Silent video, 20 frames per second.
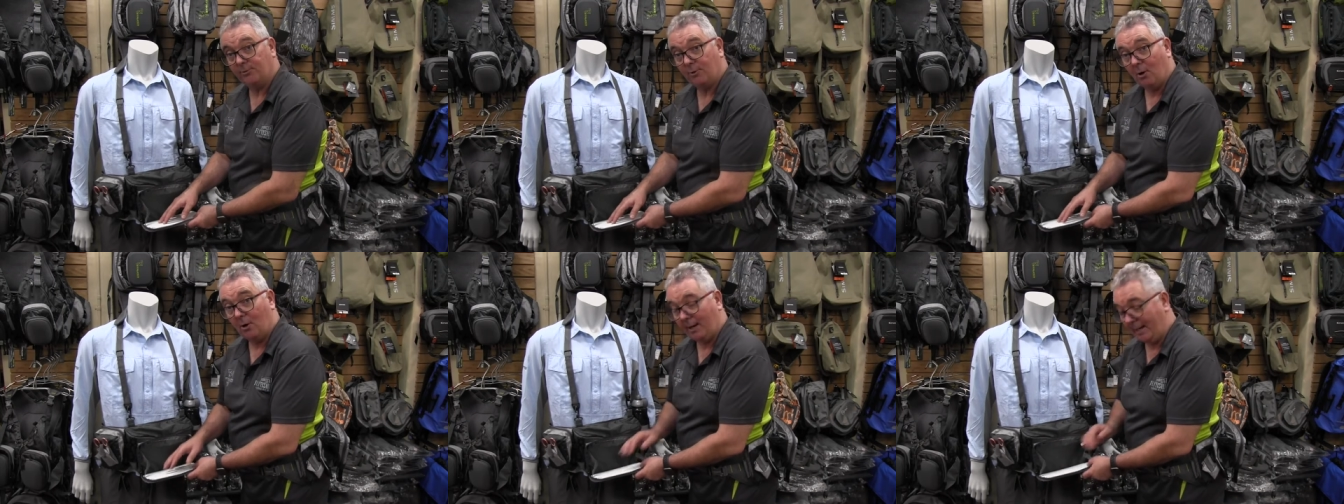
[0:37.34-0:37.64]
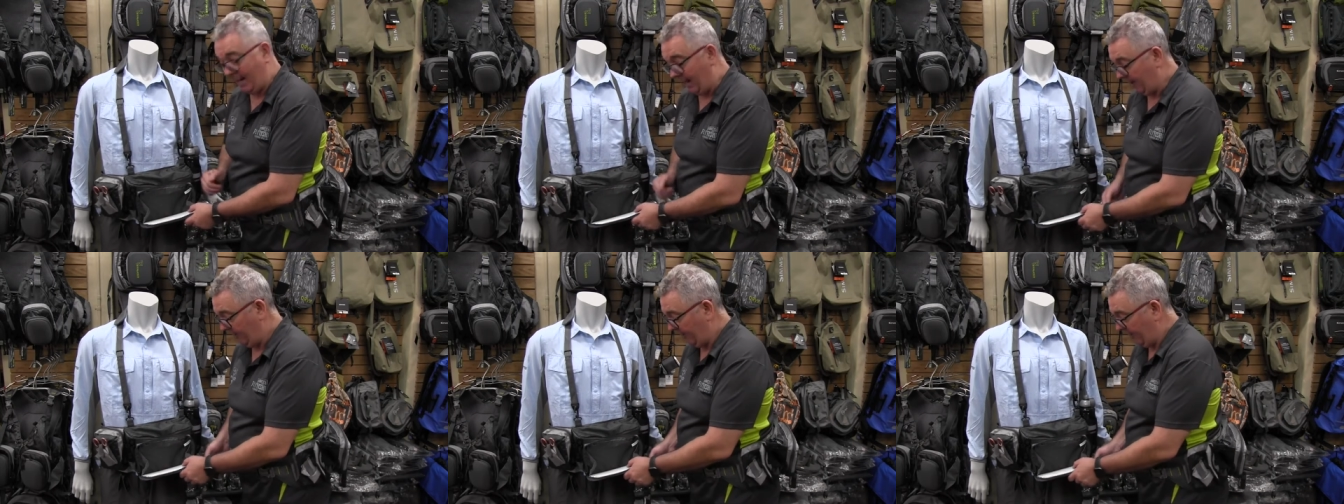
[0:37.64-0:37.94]

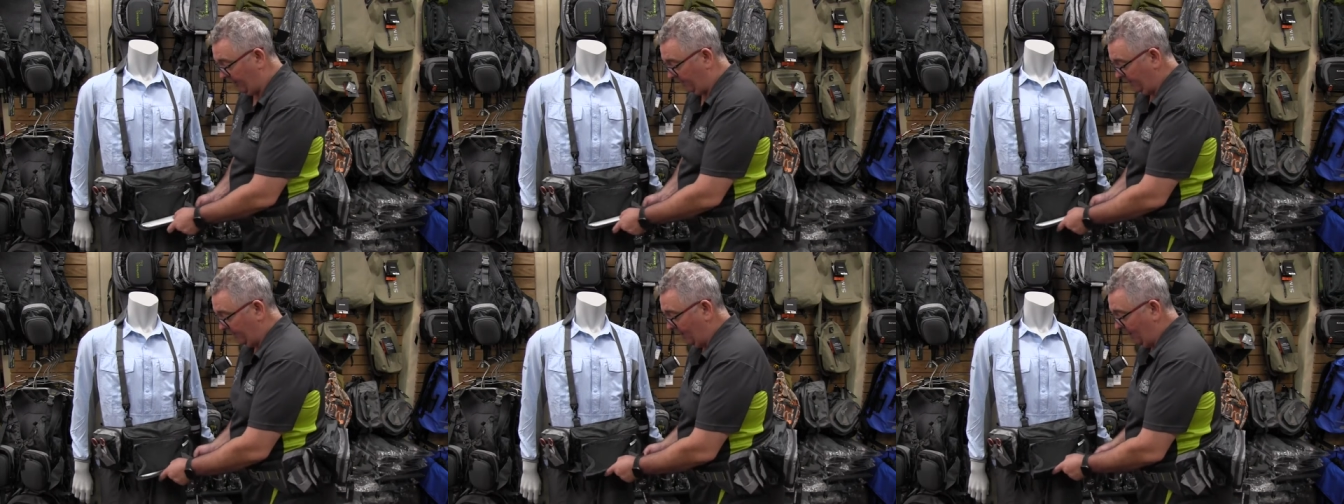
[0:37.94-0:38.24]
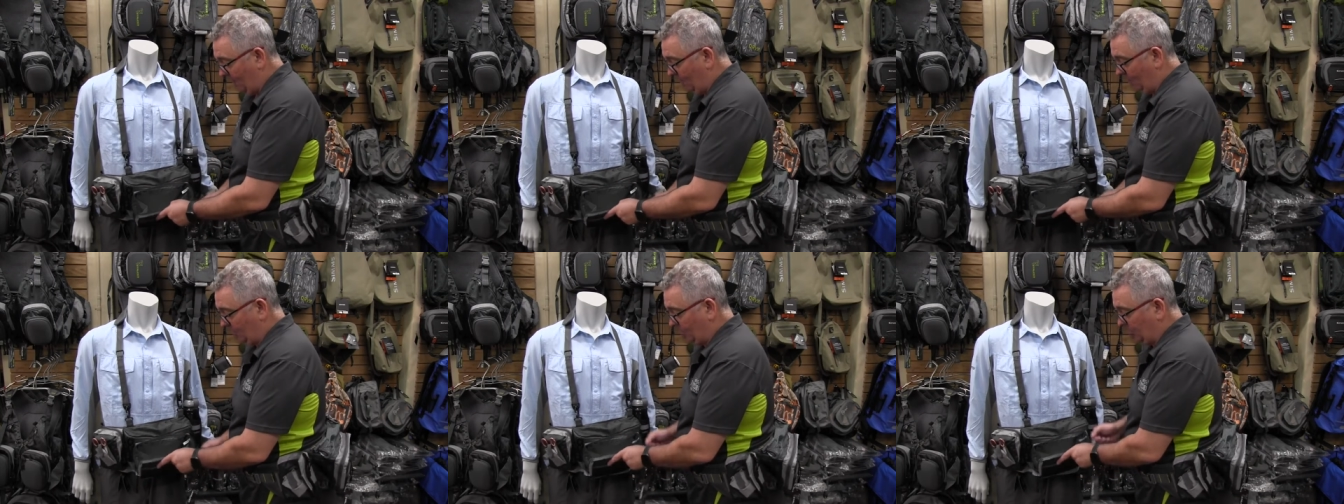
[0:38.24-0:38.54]
drying area,
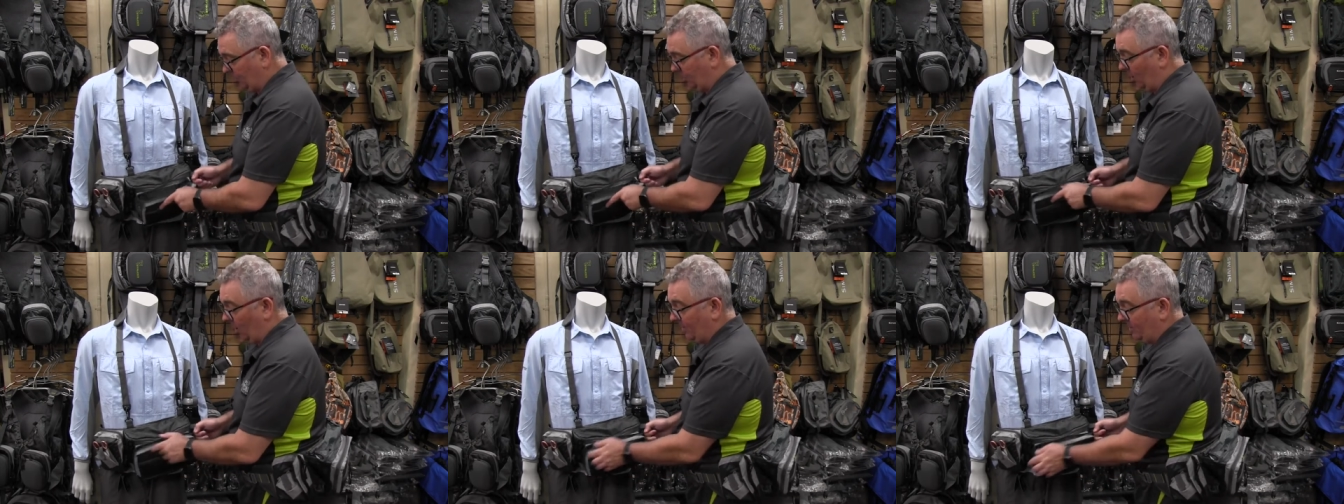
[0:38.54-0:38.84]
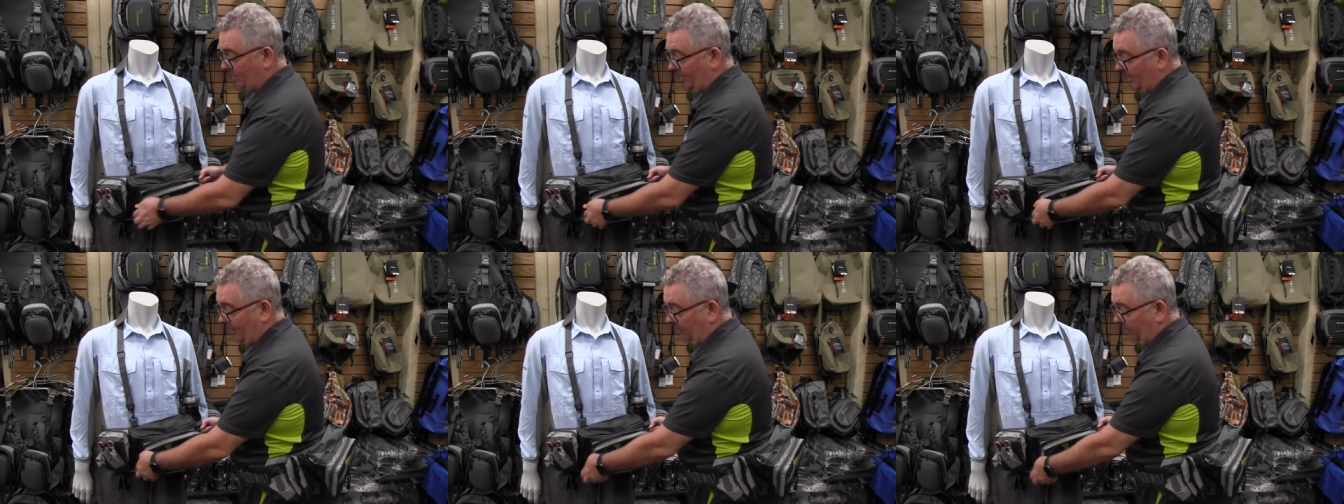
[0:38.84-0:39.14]
which is
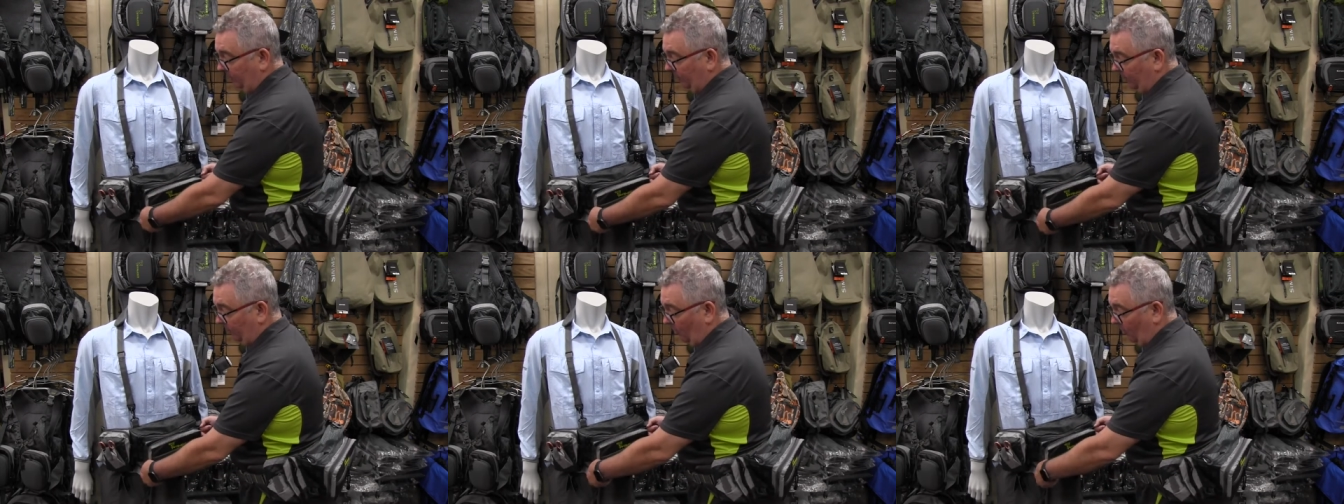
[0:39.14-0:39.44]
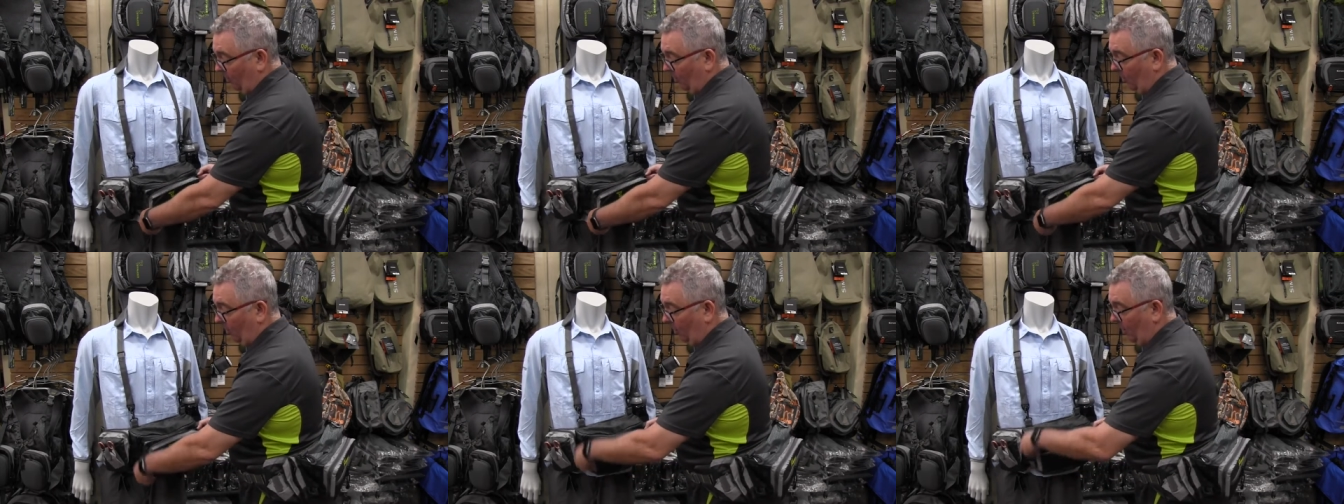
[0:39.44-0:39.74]
ideal
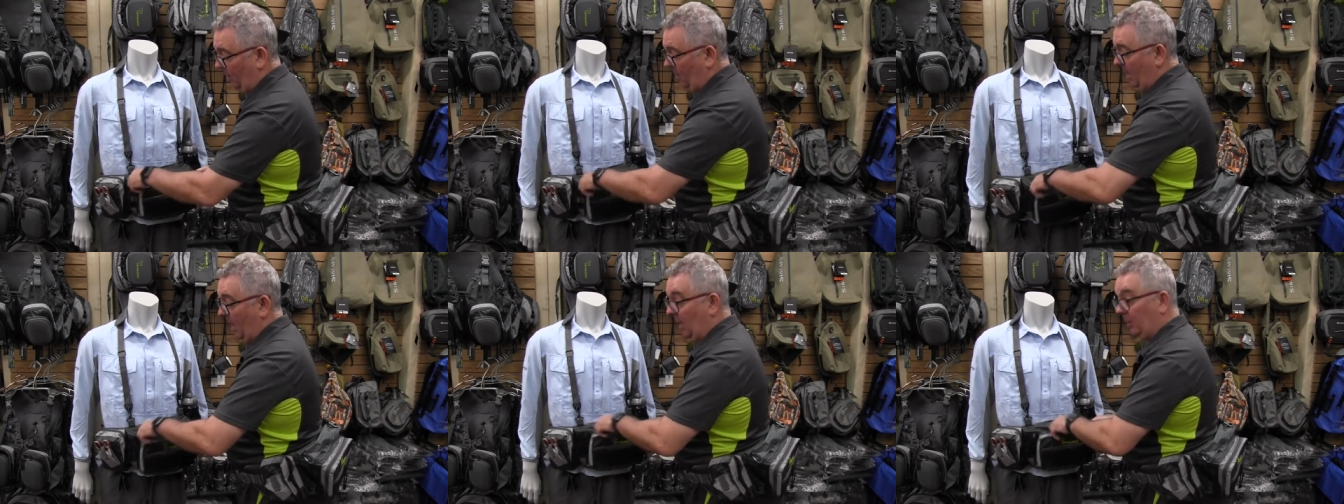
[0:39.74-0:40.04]
for